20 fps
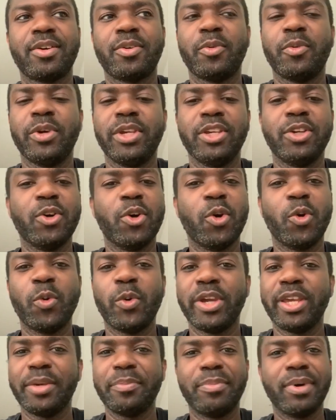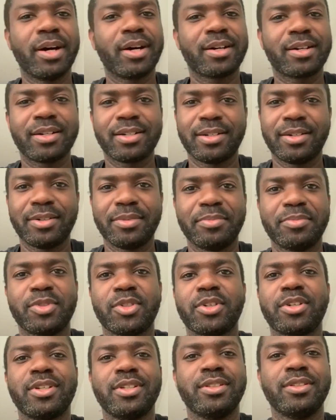We go way back,
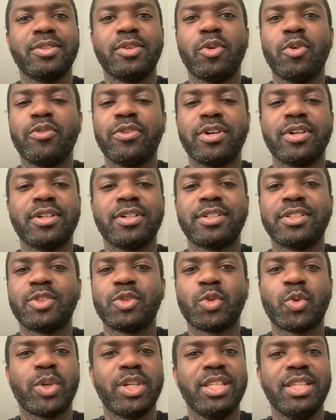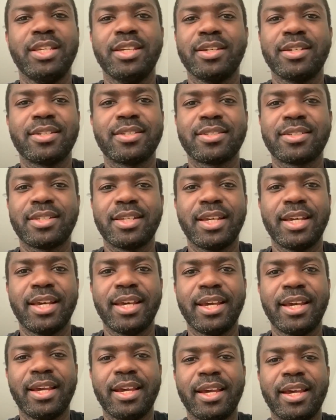talking over 20 years.
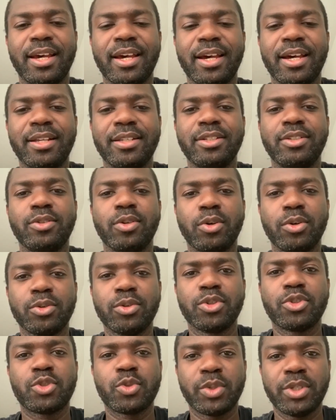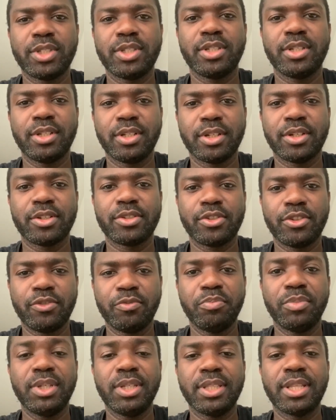And in all those 20 years, you've
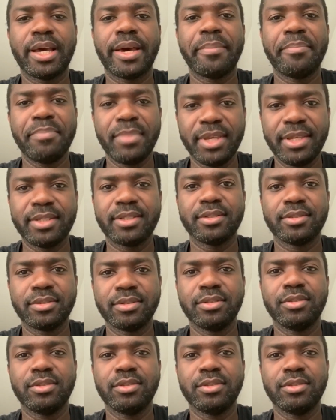been amazing.